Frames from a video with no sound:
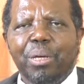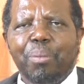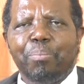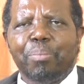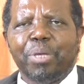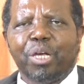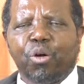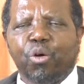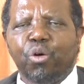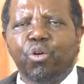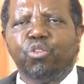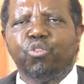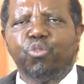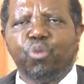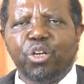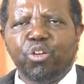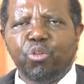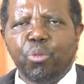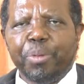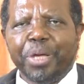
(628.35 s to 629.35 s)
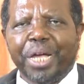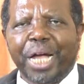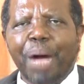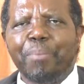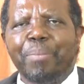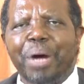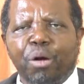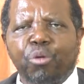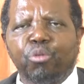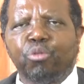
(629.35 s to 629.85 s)
because when you
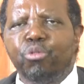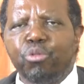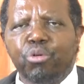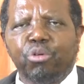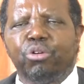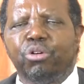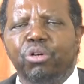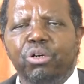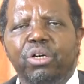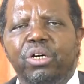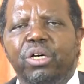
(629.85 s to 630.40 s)
become a crook,